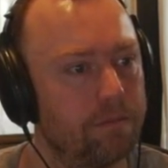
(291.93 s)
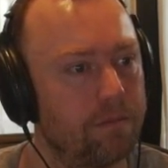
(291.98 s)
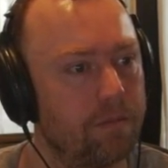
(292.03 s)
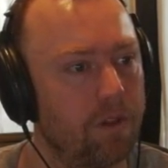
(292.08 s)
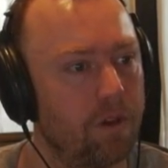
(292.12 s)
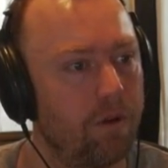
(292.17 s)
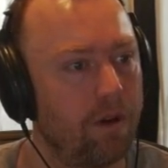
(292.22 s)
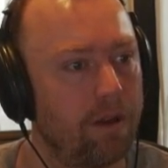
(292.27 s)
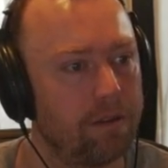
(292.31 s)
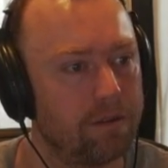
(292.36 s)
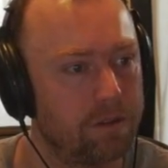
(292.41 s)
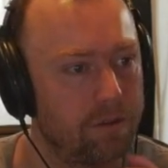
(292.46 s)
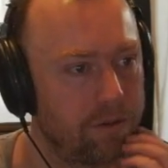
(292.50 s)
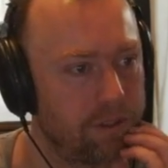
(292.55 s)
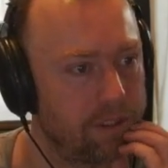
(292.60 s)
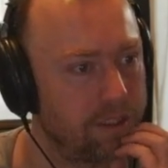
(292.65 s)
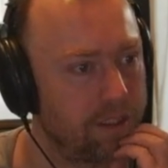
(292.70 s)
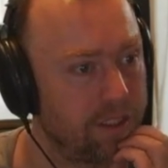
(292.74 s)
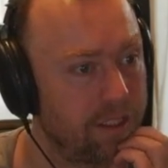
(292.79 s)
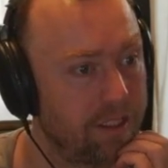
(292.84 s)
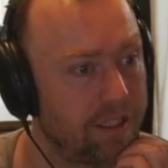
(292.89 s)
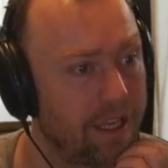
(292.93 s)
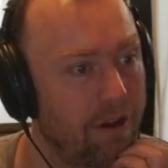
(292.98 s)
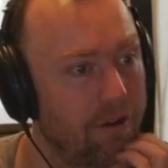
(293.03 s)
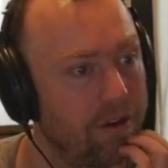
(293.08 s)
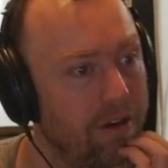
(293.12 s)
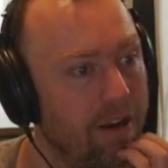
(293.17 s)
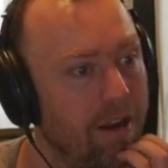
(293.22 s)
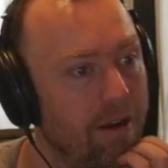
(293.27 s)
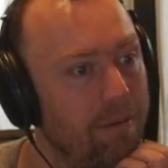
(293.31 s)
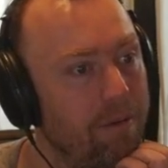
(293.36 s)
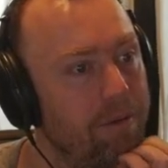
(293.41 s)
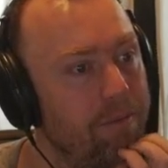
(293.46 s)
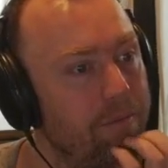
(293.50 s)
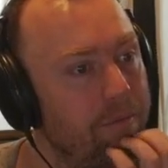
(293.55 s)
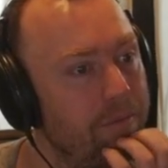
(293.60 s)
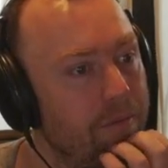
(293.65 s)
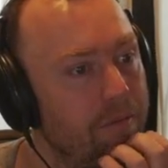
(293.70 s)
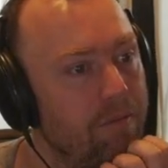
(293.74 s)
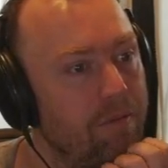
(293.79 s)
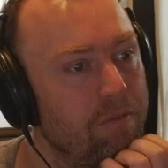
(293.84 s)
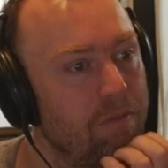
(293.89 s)
Great, so we see it counting up.
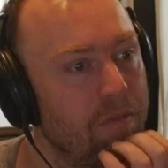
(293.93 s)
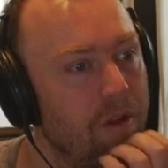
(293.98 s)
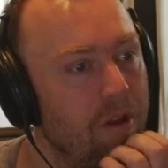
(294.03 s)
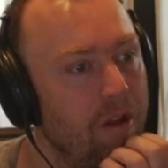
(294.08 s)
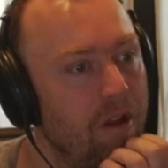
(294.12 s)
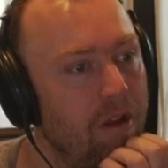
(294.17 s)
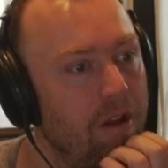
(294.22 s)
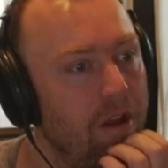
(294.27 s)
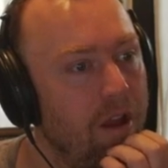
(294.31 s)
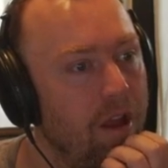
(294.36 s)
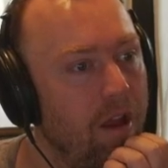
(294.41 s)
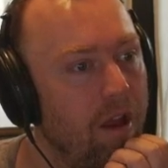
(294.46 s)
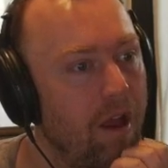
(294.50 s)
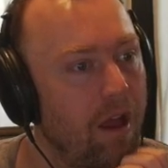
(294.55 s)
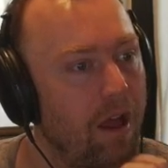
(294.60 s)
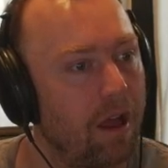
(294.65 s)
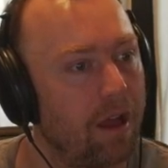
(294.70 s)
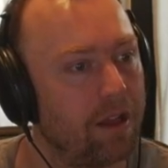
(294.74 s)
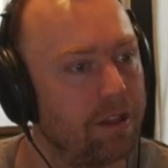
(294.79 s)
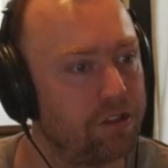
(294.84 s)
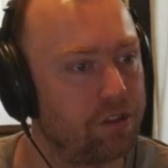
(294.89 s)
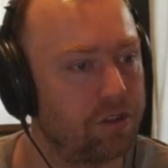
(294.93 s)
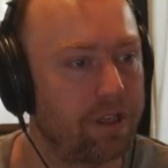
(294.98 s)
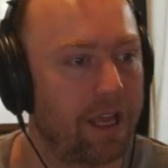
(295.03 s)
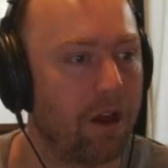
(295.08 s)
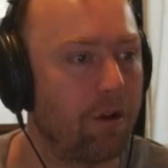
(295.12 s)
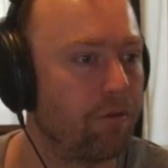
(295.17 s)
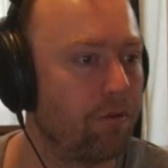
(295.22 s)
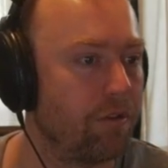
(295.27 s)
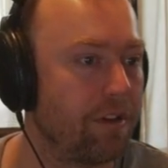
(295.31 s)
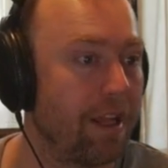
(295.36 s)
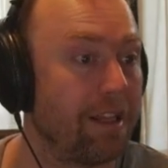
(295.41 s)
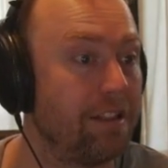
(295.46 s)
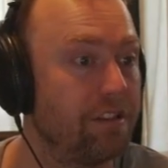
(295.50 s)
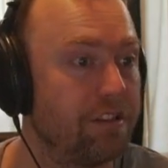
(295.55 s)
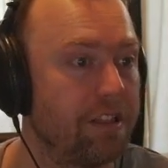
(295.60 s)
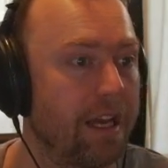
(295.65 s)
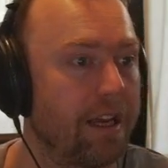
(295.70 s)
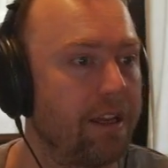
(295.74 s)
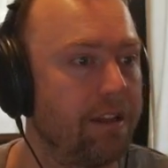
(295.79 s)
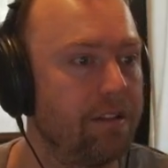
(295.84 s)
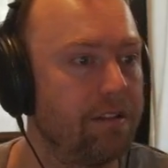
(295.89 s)
It should count for 10
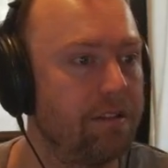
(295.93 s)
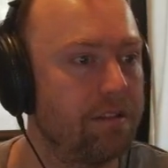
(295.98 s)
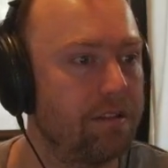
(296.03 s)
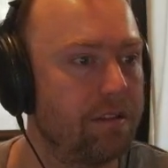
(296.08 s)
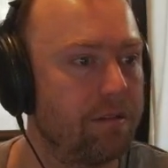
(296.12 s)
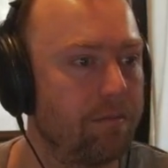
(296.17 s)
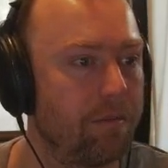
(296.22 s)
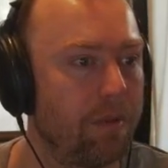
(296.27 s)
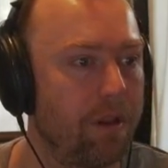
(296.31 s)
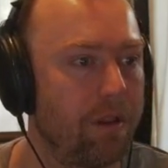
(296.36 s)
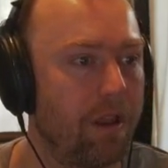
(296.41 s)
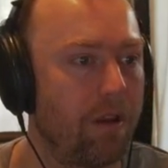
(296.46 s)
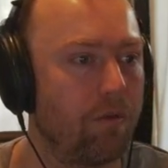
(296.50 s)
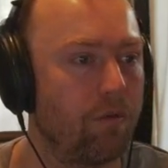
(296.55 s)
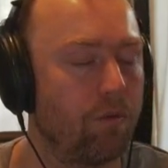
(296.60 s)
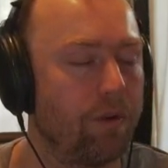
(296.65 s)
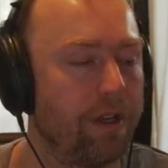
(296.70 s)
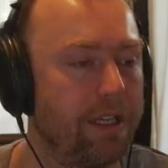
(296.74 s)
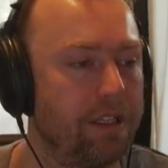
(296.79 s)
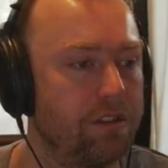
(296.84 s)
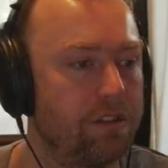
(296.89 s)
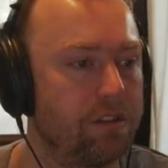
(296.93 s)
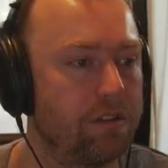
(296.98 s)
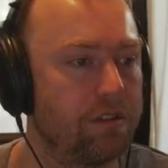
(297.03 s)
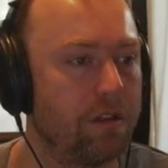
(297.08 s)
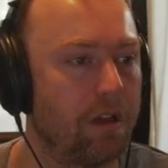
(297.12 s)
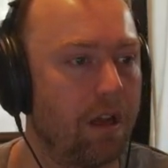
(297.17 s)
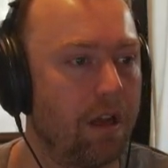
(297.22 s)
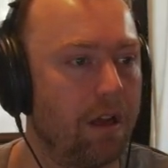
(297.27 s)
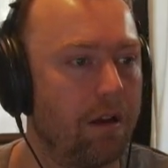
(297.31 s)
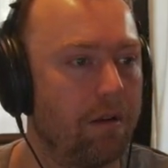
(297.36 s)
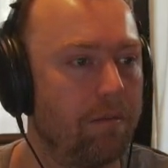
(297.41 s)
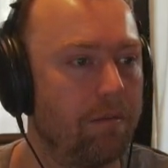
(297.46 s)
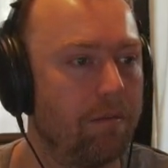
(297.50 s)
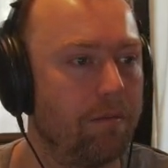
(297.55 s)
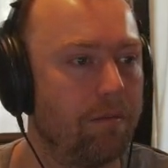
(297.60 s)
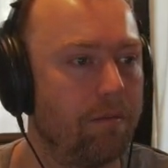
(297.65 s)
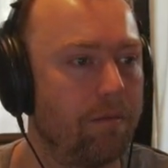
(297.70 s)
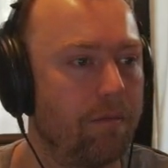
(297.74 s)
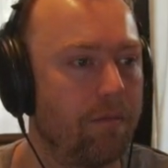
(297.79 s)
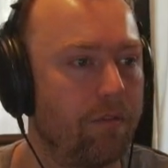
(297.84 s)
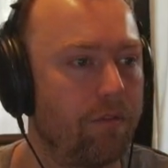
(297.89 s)
seconds, but then reach
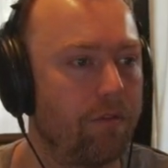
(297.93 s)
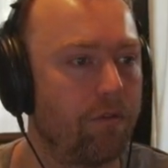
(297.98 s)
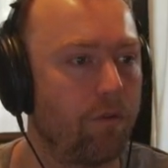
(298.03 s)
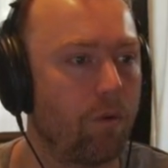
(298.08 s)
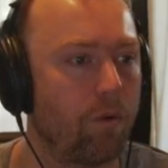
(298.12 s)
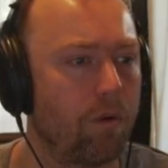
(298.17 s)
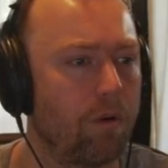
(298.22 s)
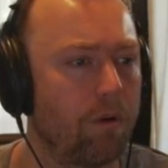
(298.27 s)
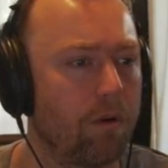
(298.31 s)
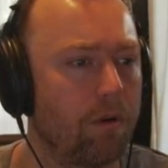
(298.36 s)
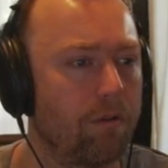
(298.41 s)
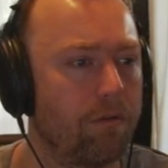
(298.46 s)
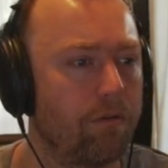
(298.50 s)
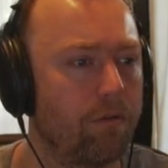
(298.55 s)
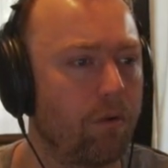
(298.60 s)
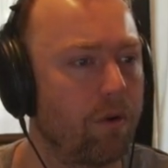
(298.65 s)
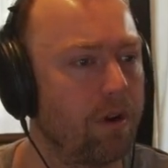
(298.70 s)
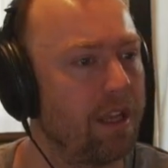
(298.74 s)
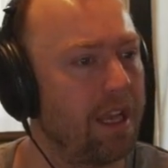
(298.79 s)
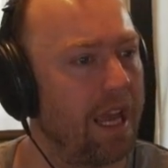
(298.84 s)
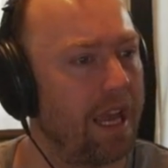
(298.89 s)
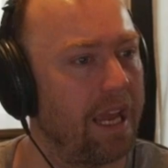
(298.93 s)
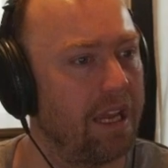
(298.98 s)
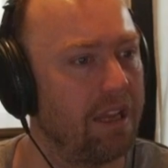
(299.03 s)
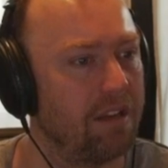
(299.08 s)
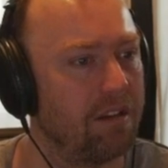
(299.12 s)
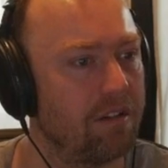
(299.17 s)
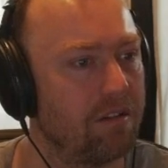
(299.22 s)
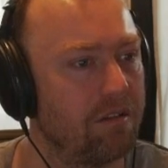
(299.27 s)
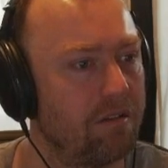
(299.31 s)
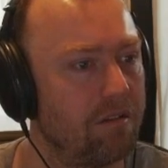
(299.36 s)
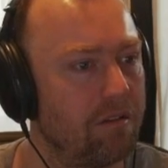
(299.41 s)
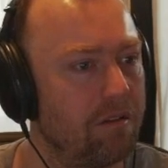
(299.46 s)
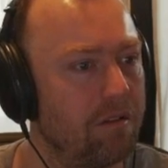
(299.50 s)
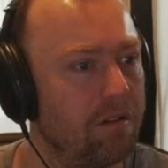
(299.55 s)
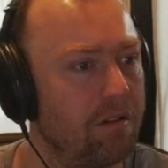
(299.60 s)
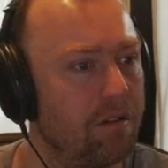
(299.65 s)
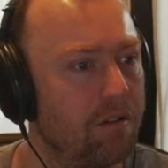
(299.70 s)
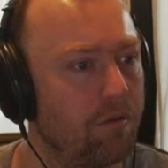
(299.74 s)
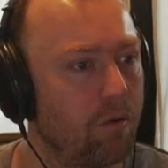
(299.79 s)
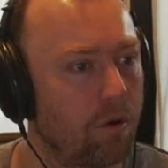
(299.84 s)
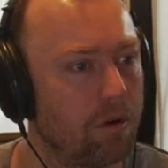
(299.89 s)

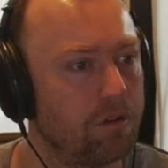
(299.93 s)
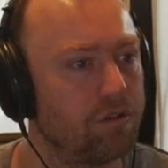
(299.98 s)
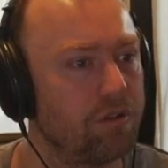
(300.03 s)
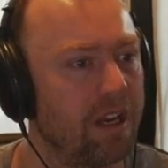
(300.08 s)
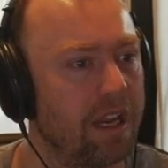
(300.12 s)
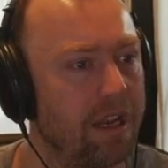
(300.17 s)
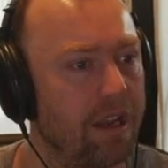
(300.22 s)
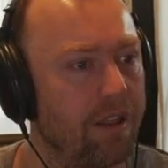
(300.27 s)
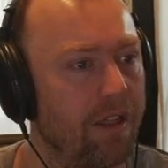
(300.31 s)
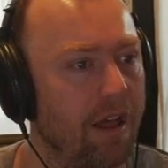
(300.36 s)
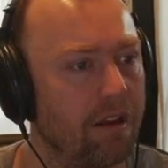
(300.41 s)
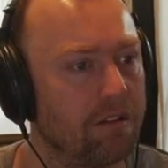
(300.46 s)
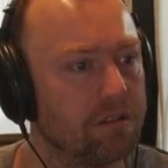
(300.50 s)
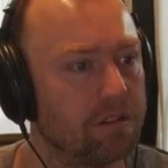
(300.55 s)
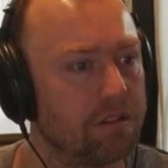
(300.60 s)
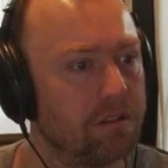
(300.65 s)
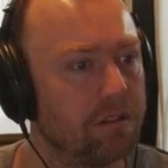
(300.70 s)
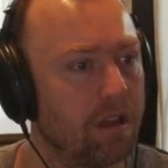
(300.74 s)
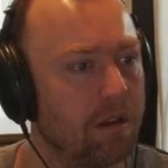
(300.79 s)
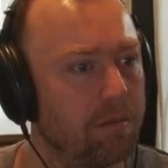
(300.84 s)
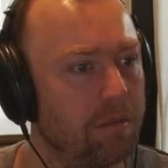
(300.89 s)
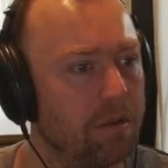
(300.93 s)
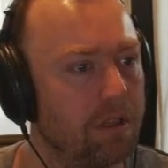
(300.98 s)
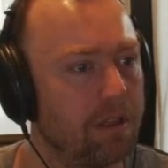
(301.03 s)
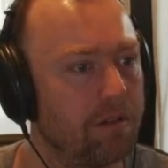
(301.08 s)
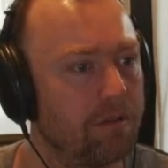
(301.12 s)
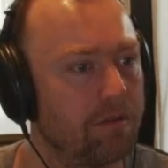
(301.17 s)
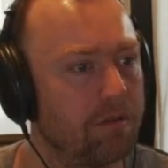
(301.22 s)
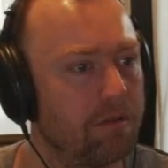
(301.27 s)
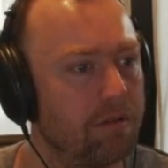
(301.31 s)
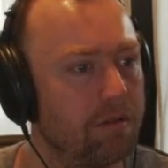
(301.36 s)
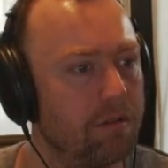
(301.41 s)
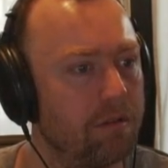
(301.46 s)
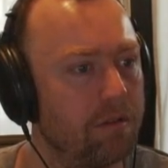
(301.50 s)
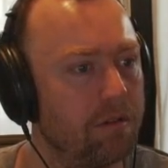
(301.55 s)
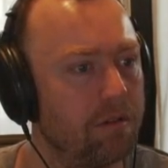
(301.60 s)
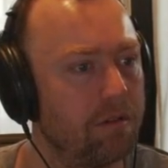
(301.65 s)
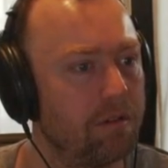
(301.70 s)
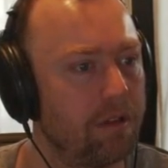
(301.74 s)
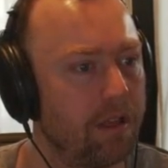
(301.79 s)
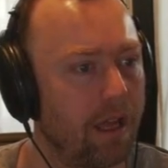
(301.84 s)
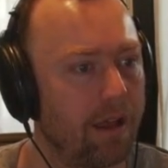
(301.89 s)
480,000, I believe.
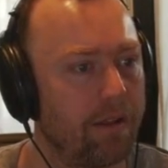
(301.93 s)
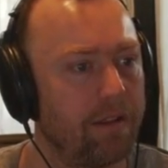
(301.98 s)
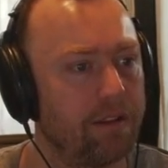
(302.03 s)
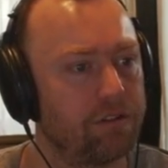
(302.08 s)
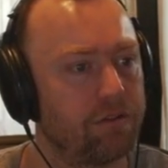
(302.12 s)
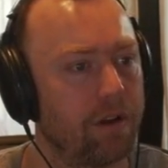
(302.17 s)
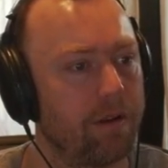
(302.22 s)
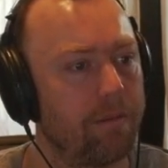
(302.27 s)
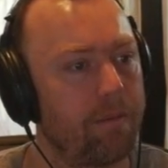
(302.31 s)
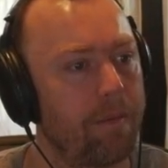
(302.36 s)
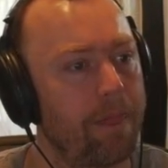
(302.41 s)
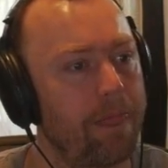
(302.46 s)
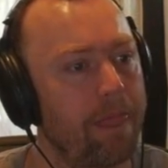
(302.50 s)
Yeah, that's right.